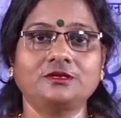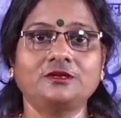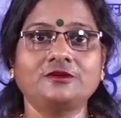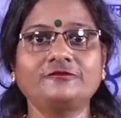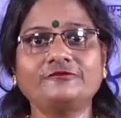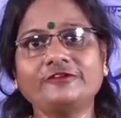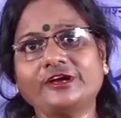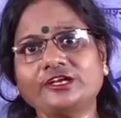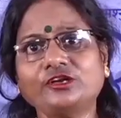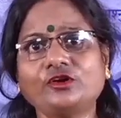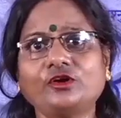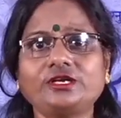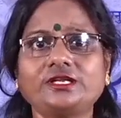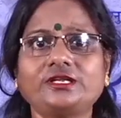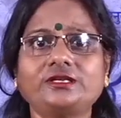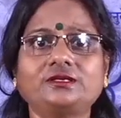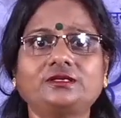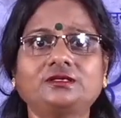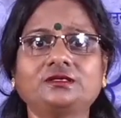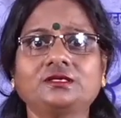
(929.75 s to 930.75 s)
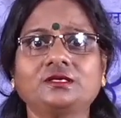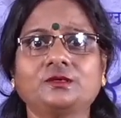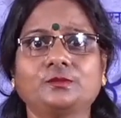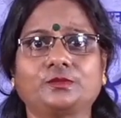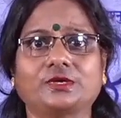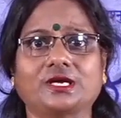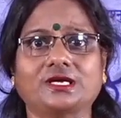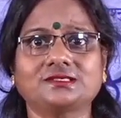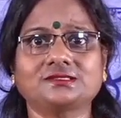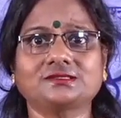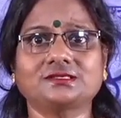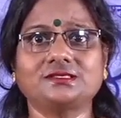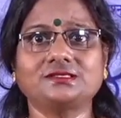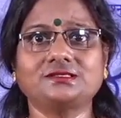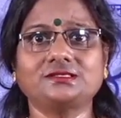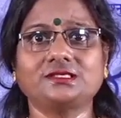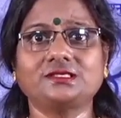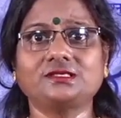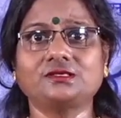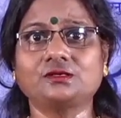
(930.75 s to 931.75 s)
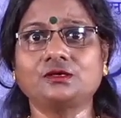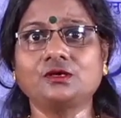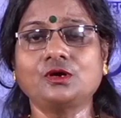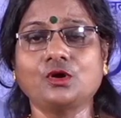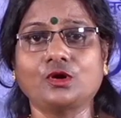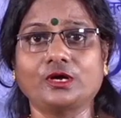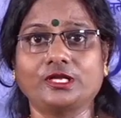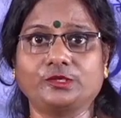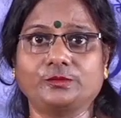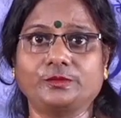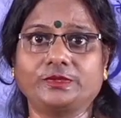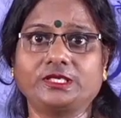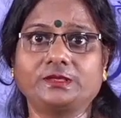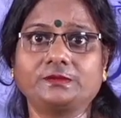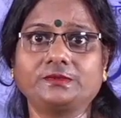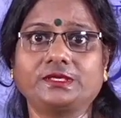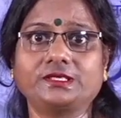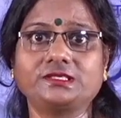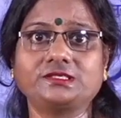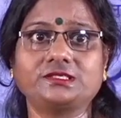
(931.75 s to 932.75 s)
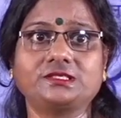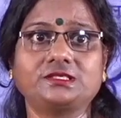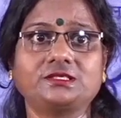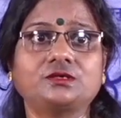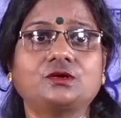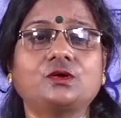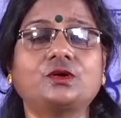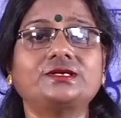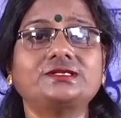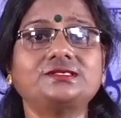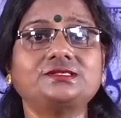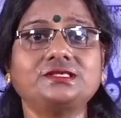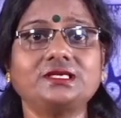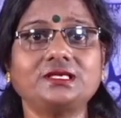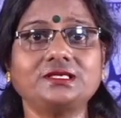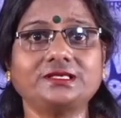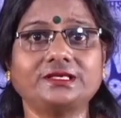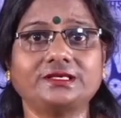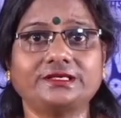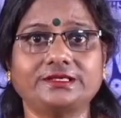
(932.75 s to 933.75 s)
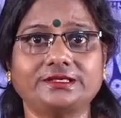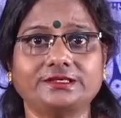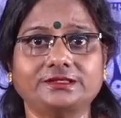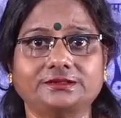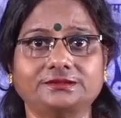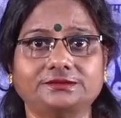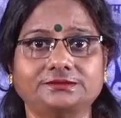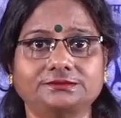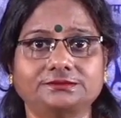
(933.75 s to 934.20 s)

Why not in a brass container, or aluminum container, or a steel container?